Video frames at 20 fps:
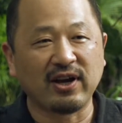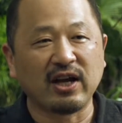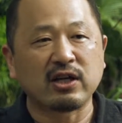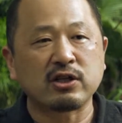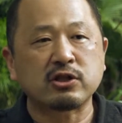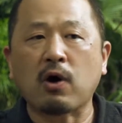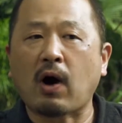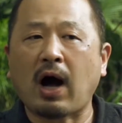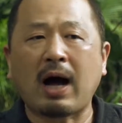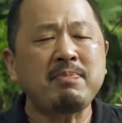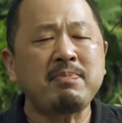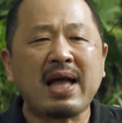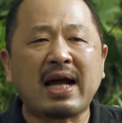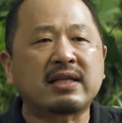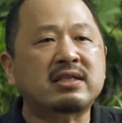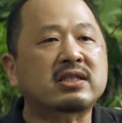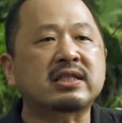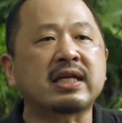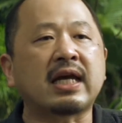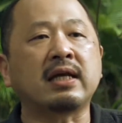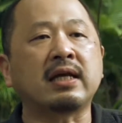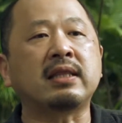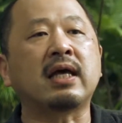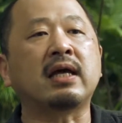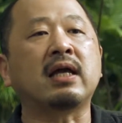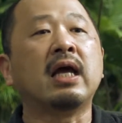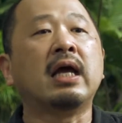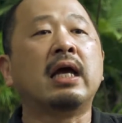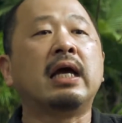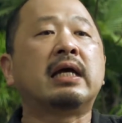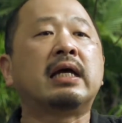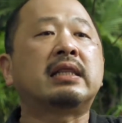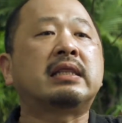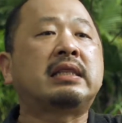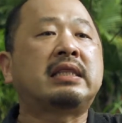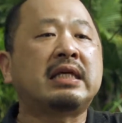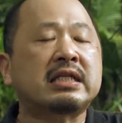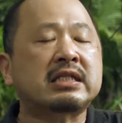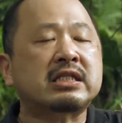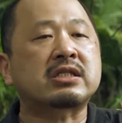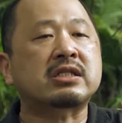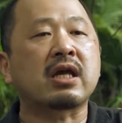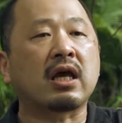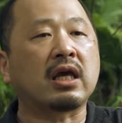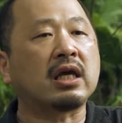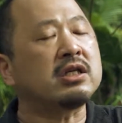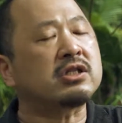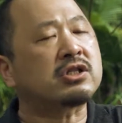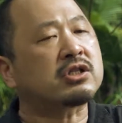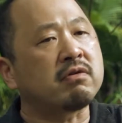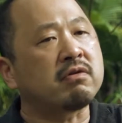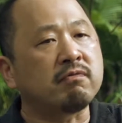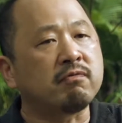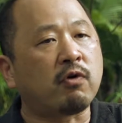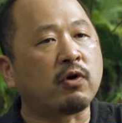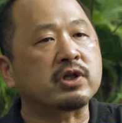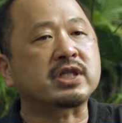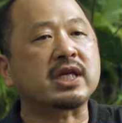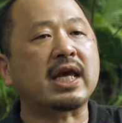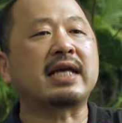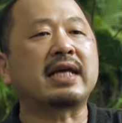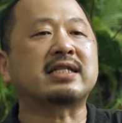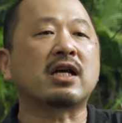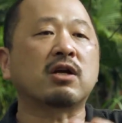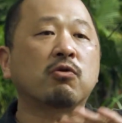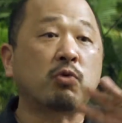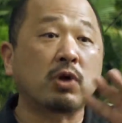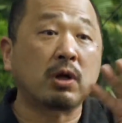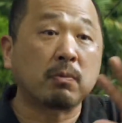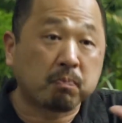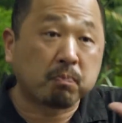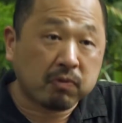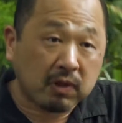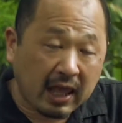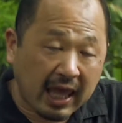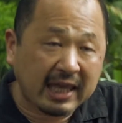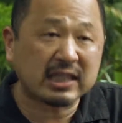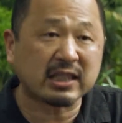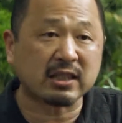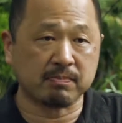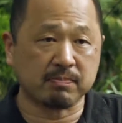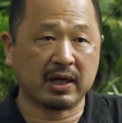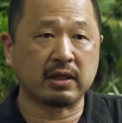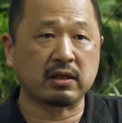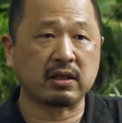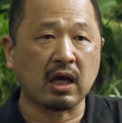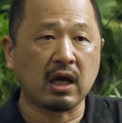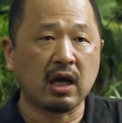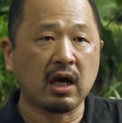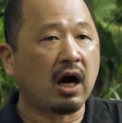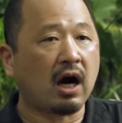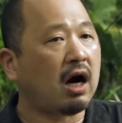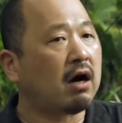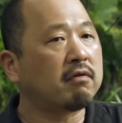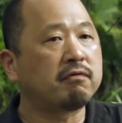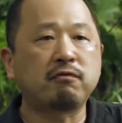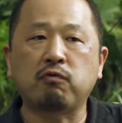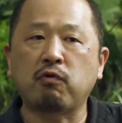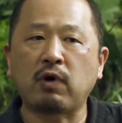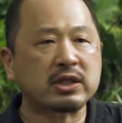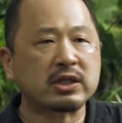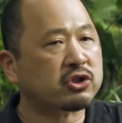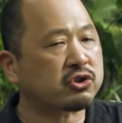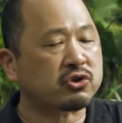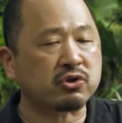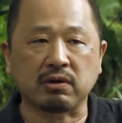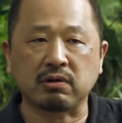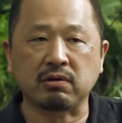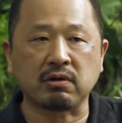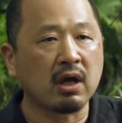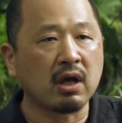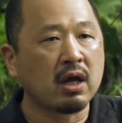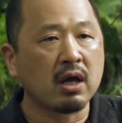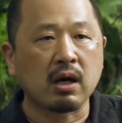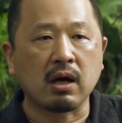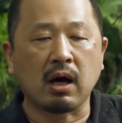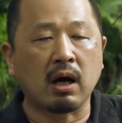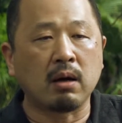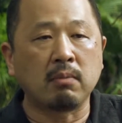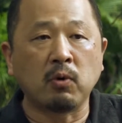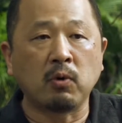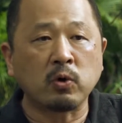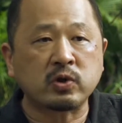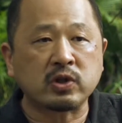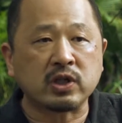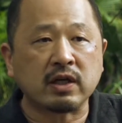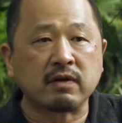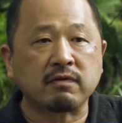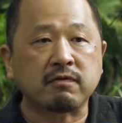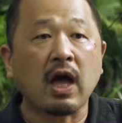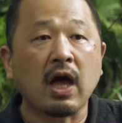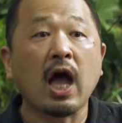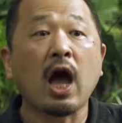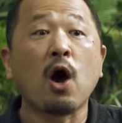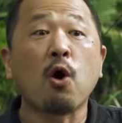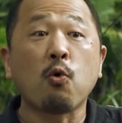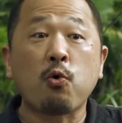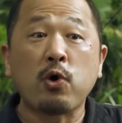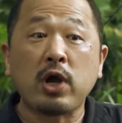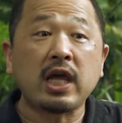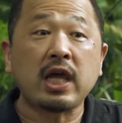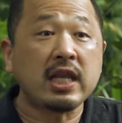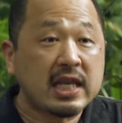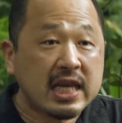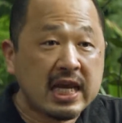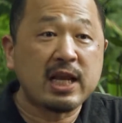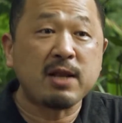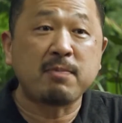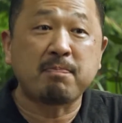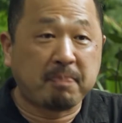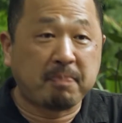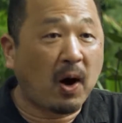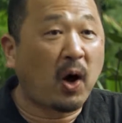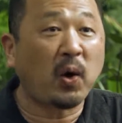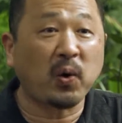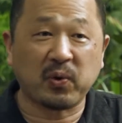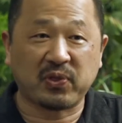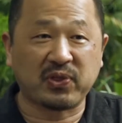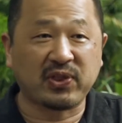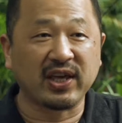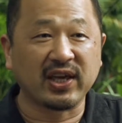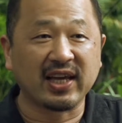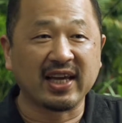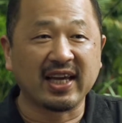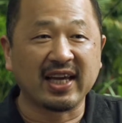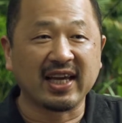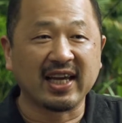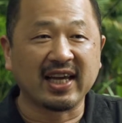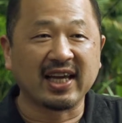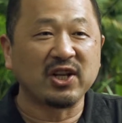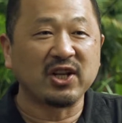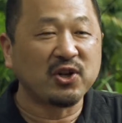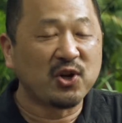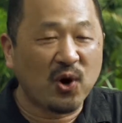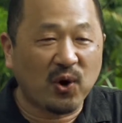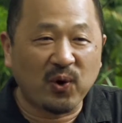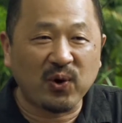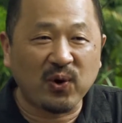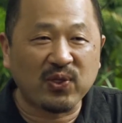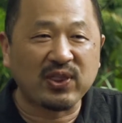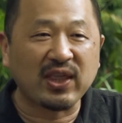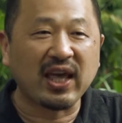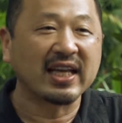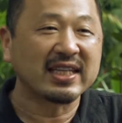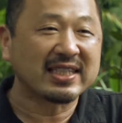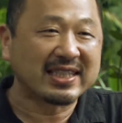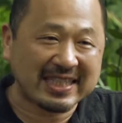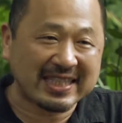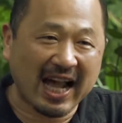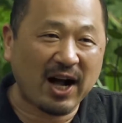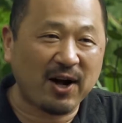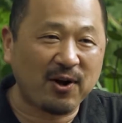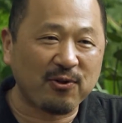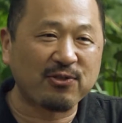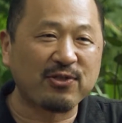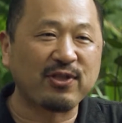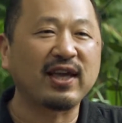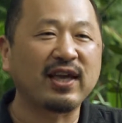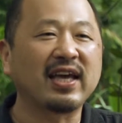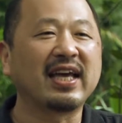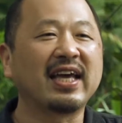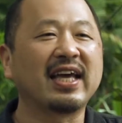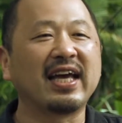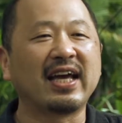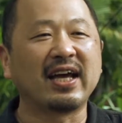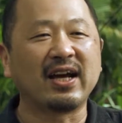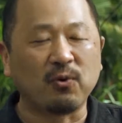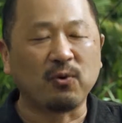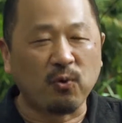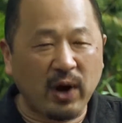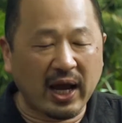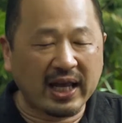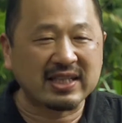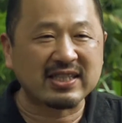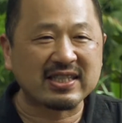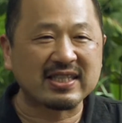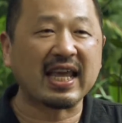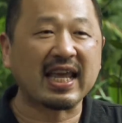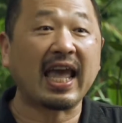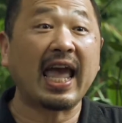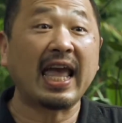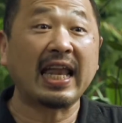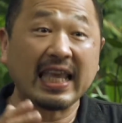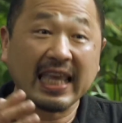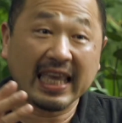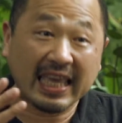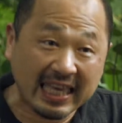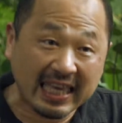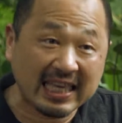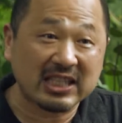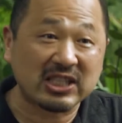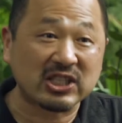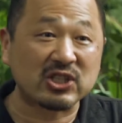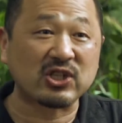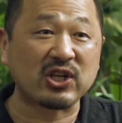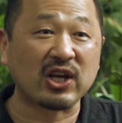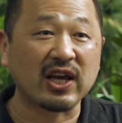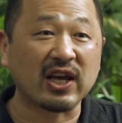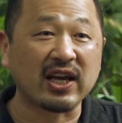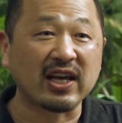So I'm not saying that this Eastern voice as a replacement of Western motif. We need both, North, South, West, and East.